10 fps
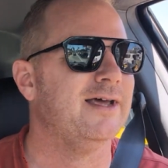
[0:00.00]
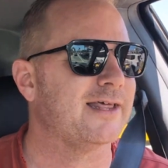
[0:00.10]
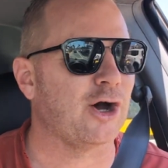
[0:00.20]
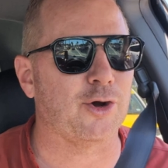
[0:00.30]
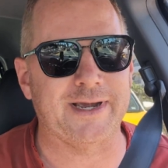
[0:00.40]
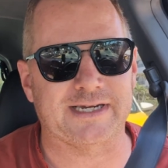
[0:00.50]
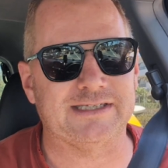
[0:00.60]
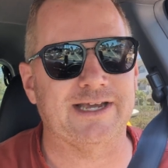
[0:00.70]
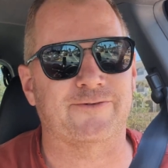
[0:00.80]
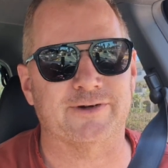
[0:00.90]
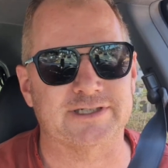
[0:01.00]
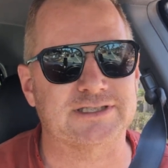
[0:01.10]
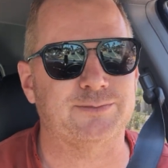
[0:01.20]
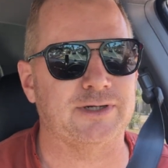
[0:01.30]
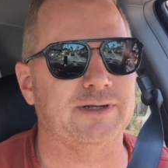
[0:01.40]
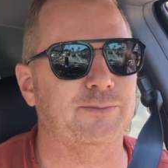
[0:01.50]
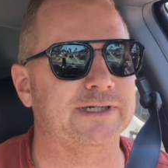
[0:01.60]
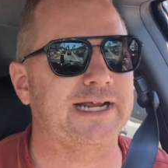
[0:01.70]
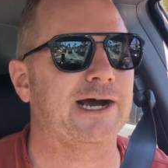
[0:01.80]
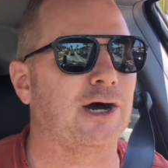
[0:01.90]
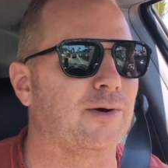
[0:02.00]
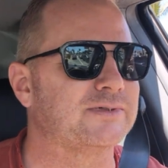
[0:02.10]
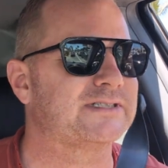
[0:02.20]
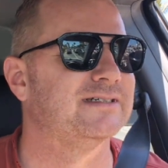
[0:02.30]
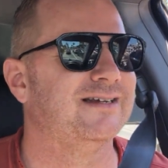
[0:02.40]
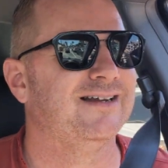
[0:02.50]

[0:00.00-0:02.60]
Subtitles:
They all make a difference, but it helps.